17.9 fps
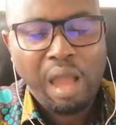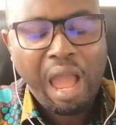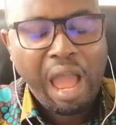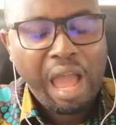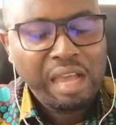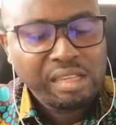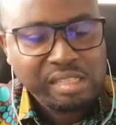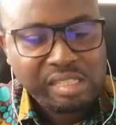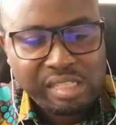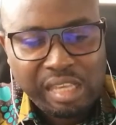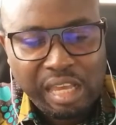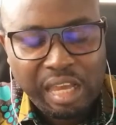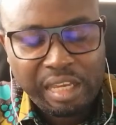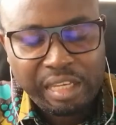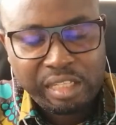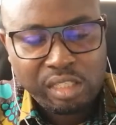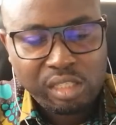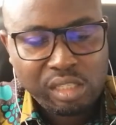answer
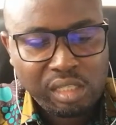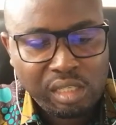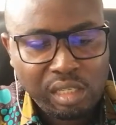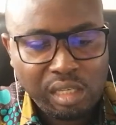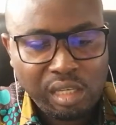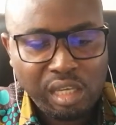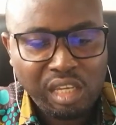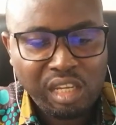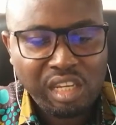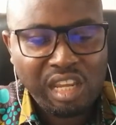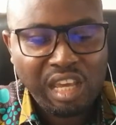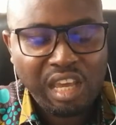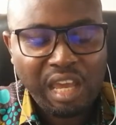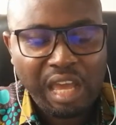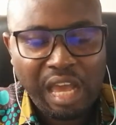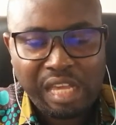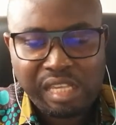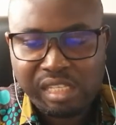it in
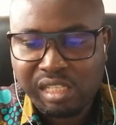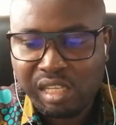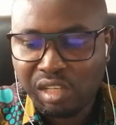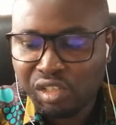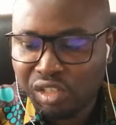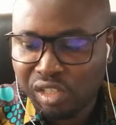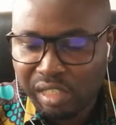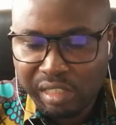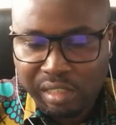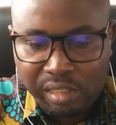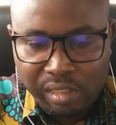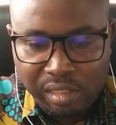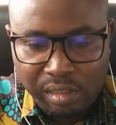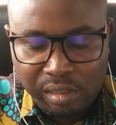the answer sheet,